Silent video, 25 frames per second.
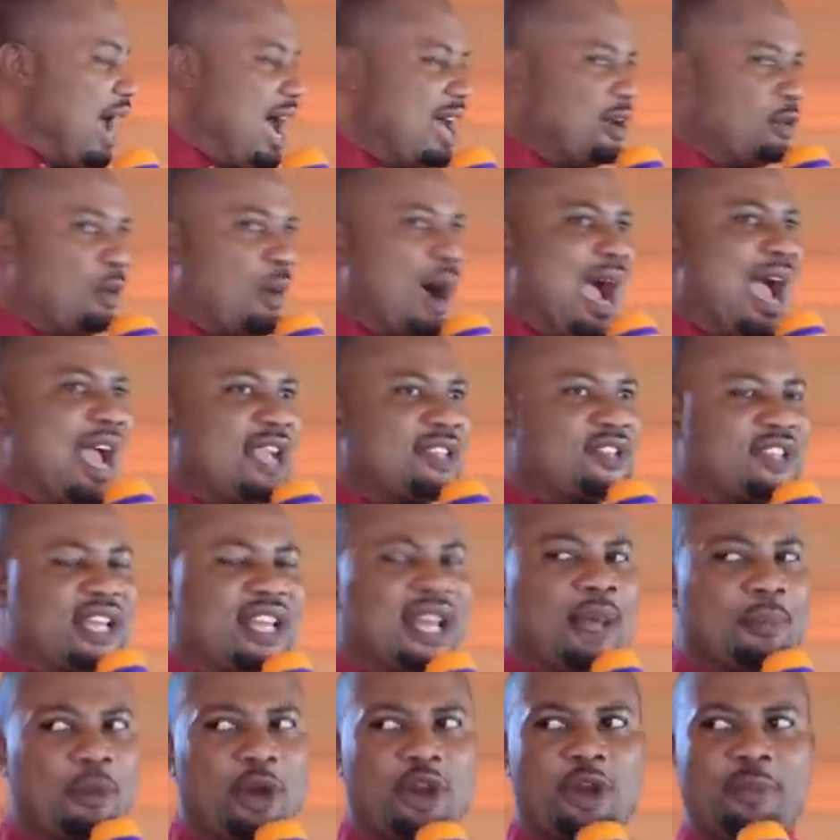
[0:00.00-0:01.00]
And why I
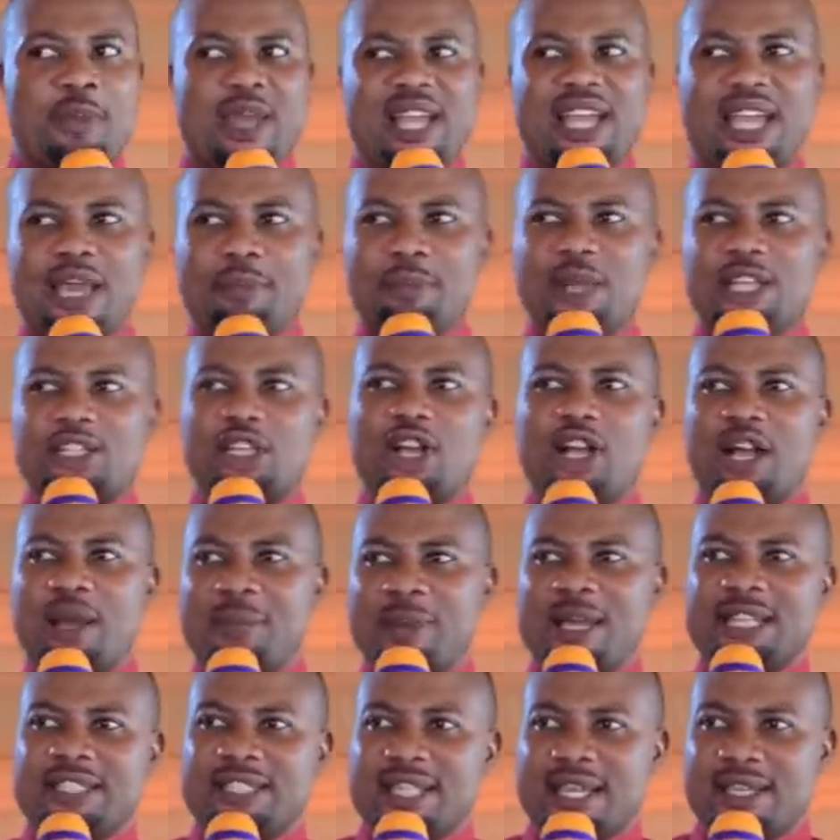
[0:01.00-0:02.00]
said I'm going to make a major
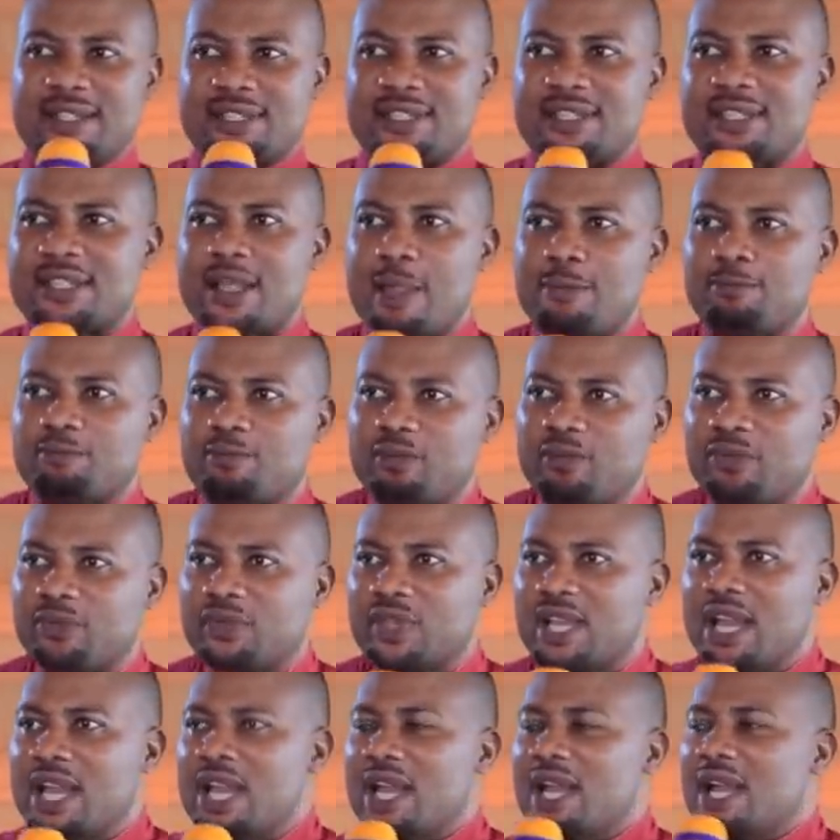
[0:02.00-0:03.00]
comment is,
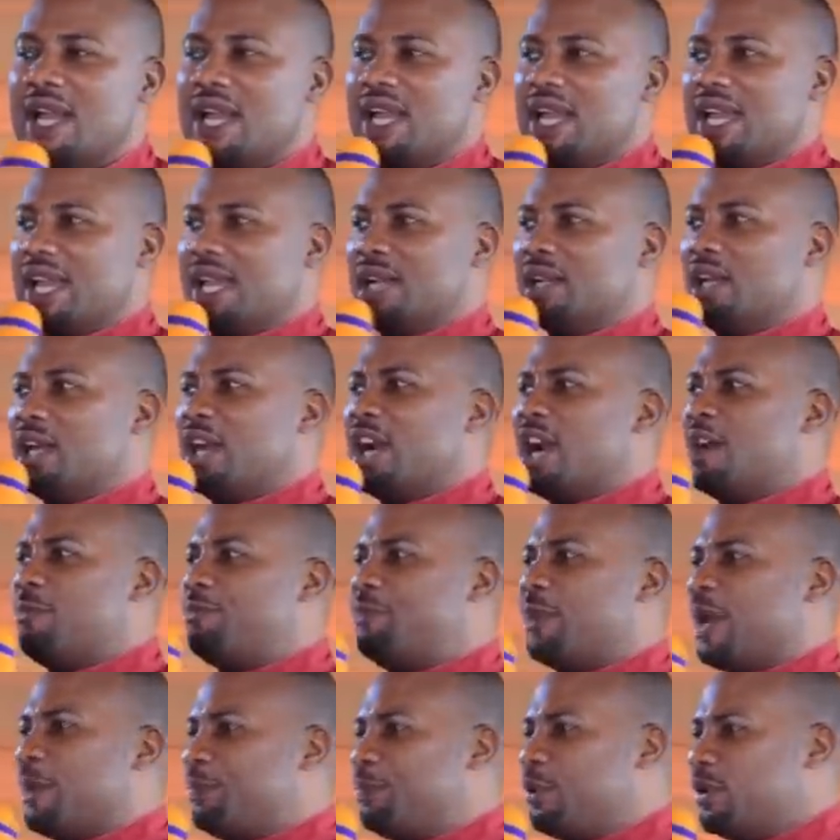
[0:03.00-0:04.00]
a lot
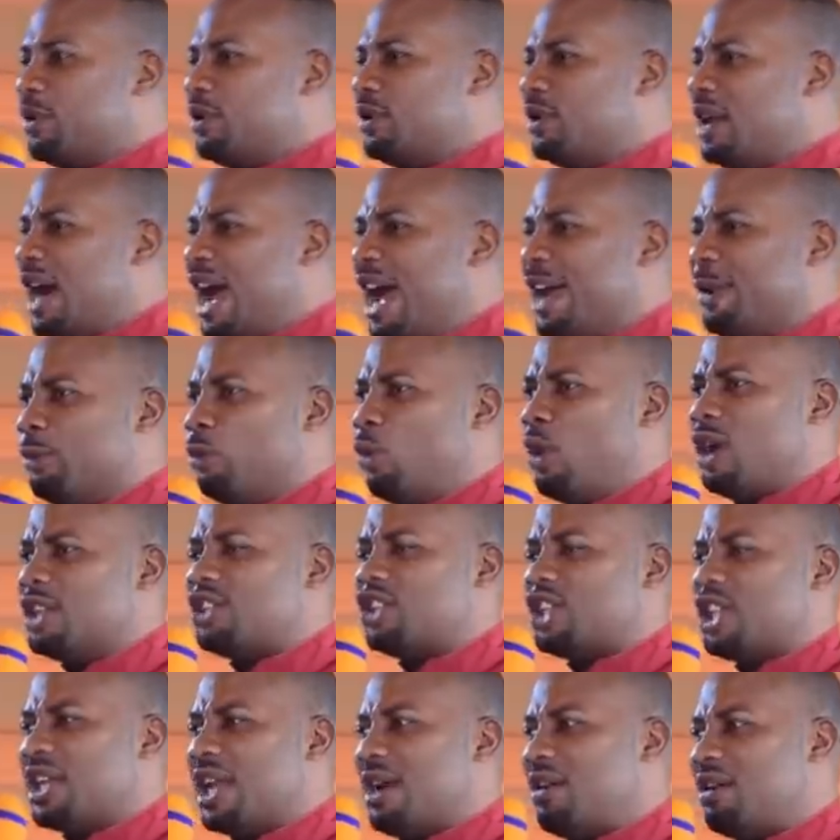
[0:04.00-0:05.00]
of people I
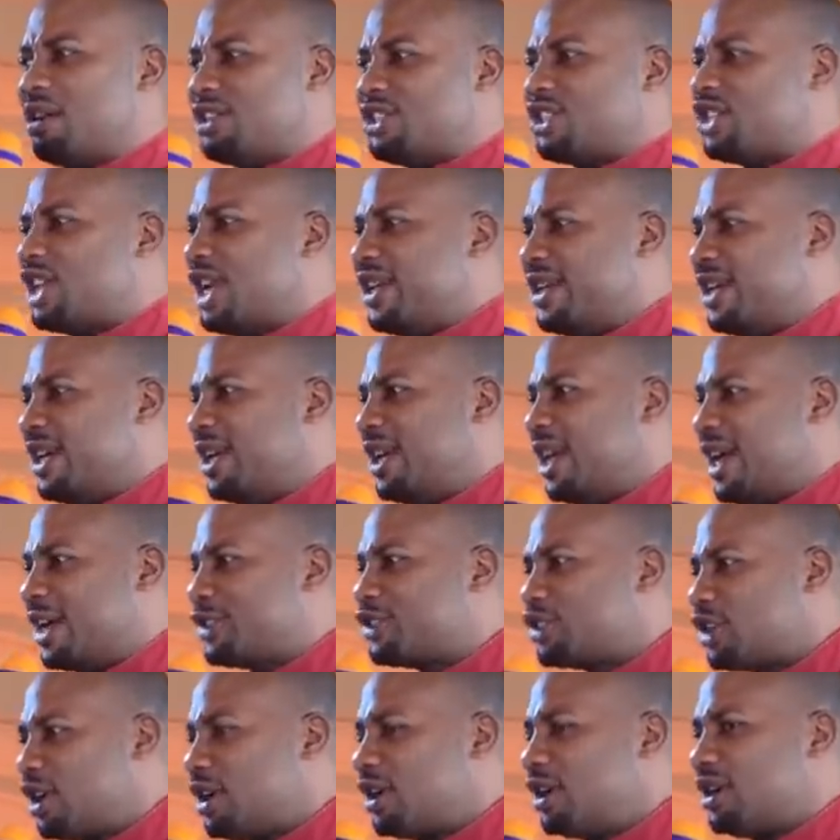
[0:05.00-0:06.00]
watch in our channel,
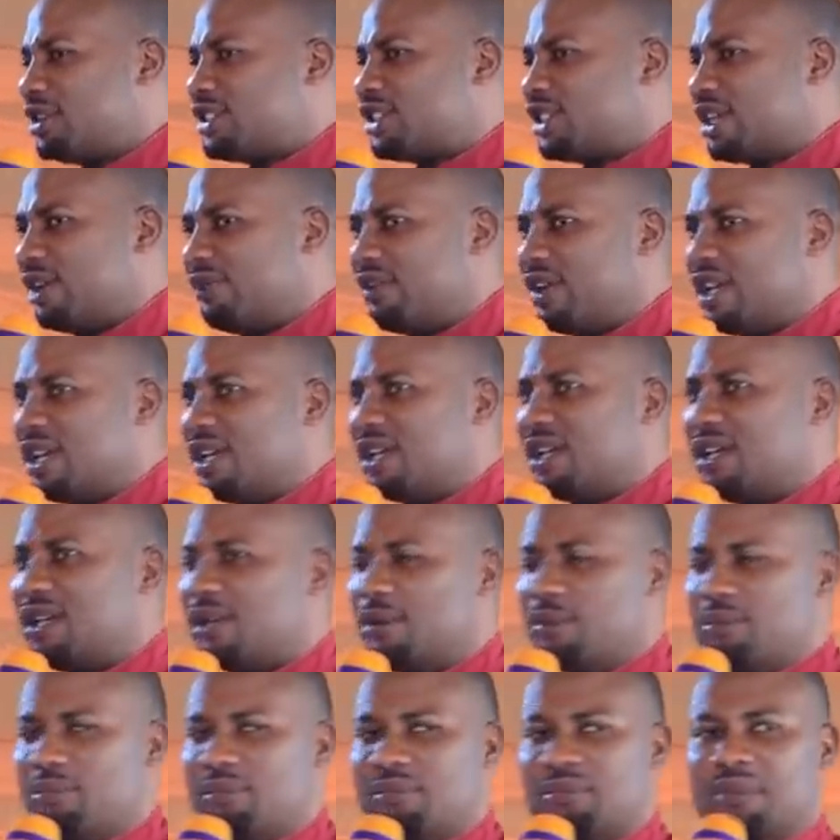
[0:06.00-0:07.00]
Action God TV,
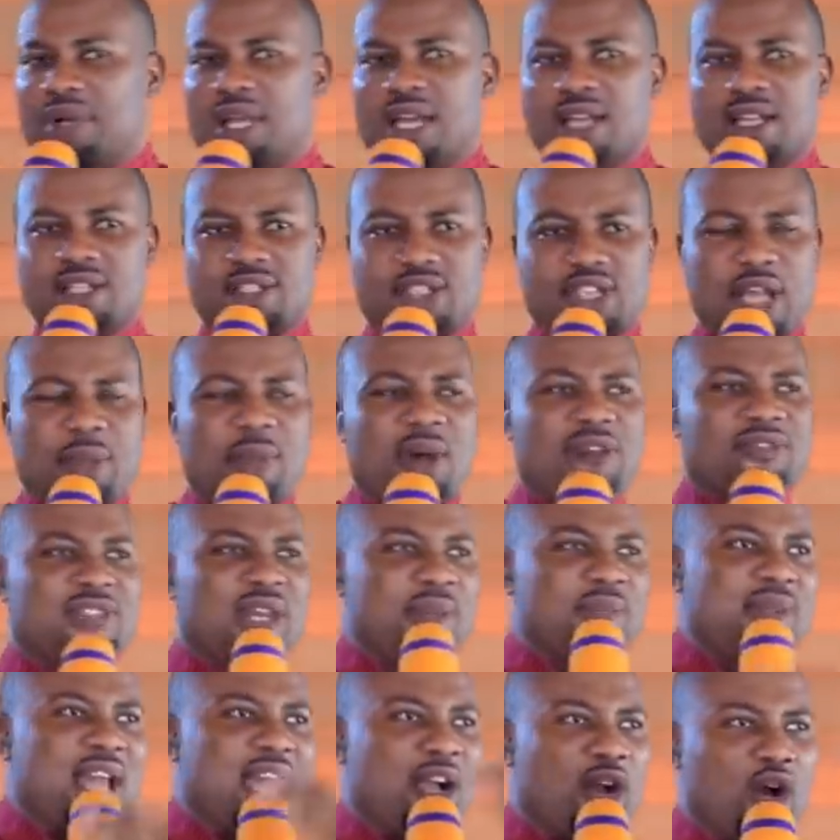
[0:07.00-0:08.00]
some of
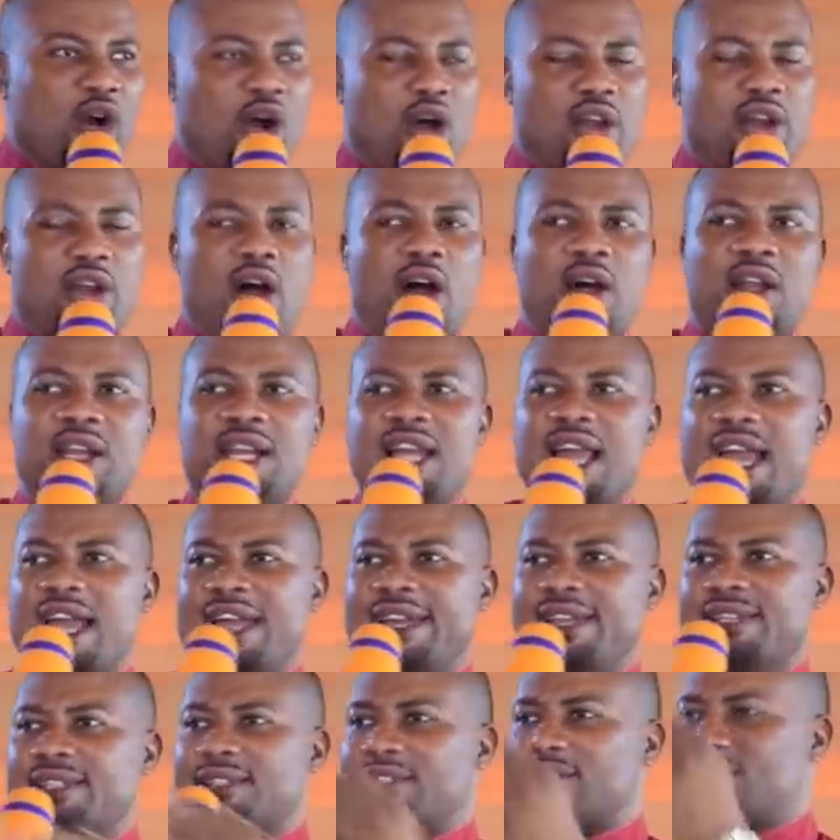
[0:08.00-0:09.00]
them that go on
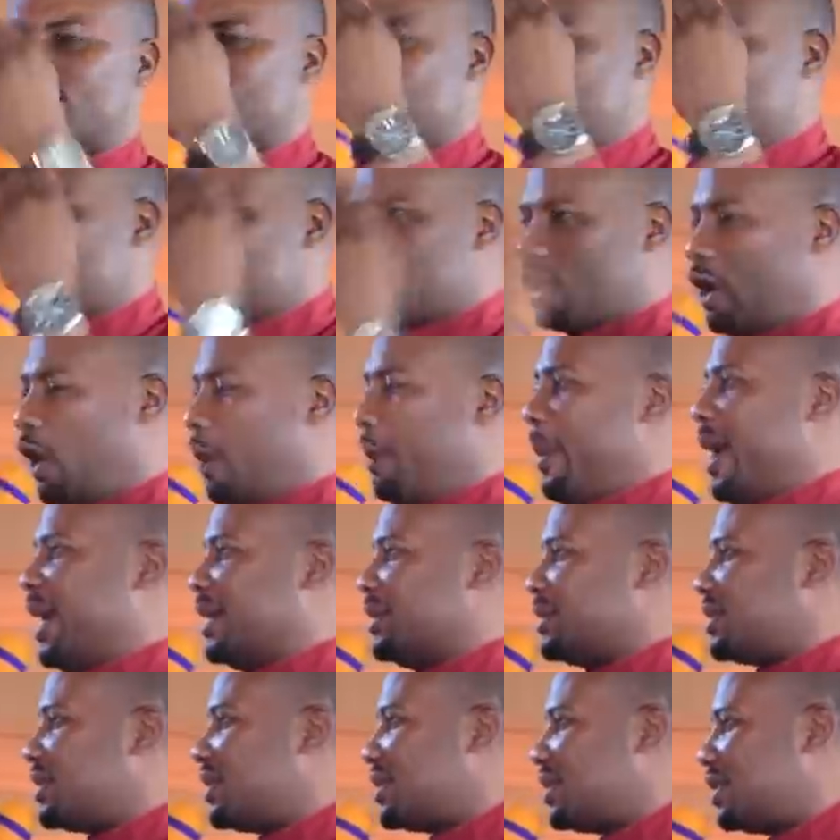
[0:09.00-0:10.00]
online to
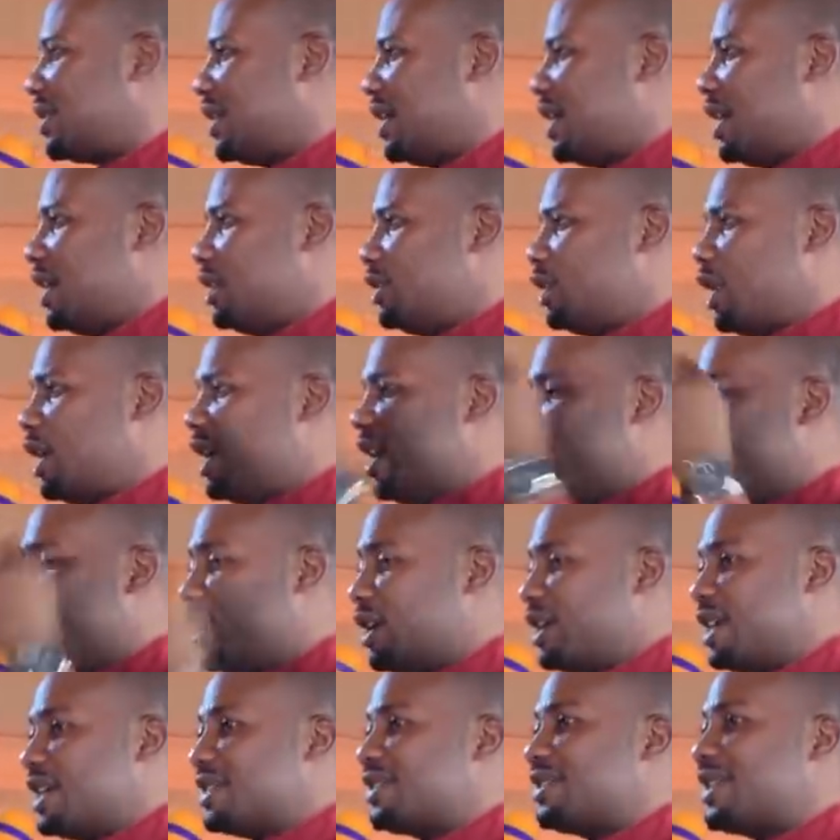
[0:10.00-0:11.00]
comment, don't even
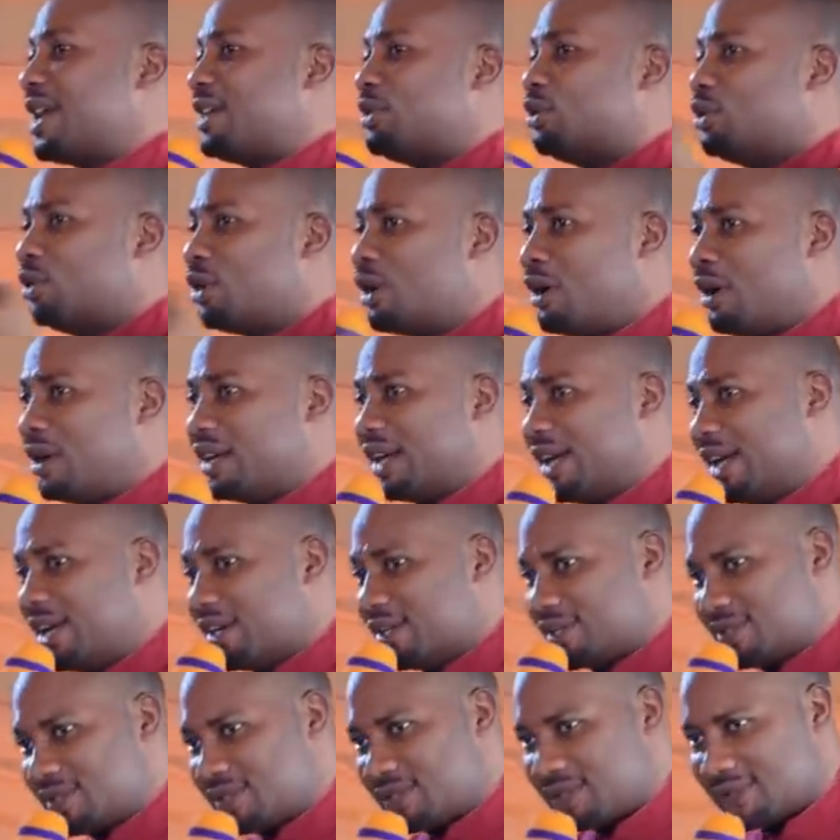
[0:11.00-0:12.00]
understand who God
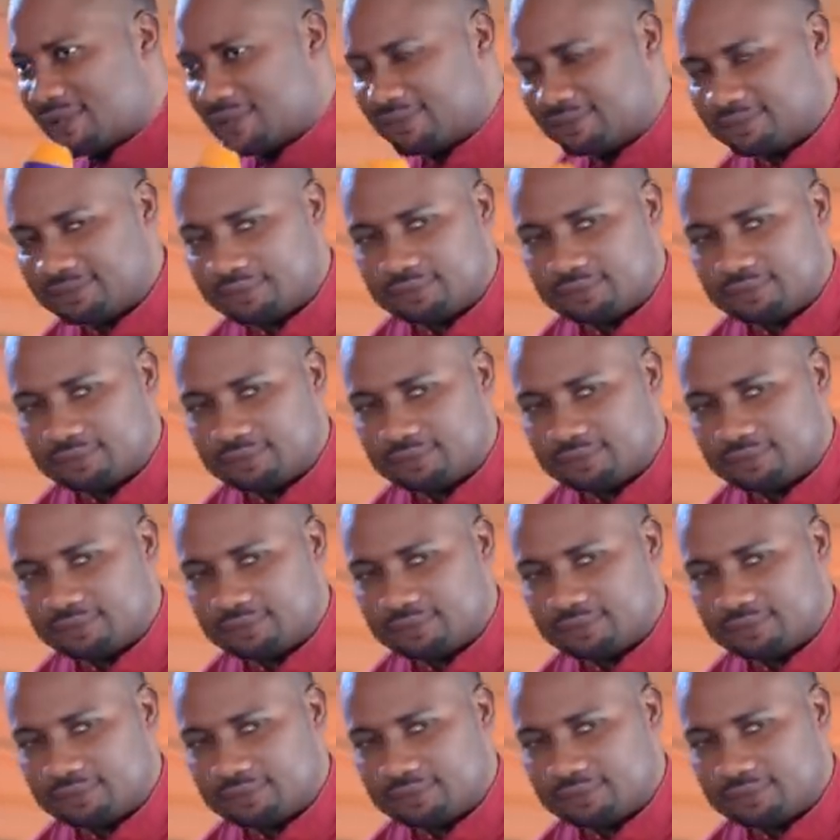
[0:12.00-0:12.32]
is.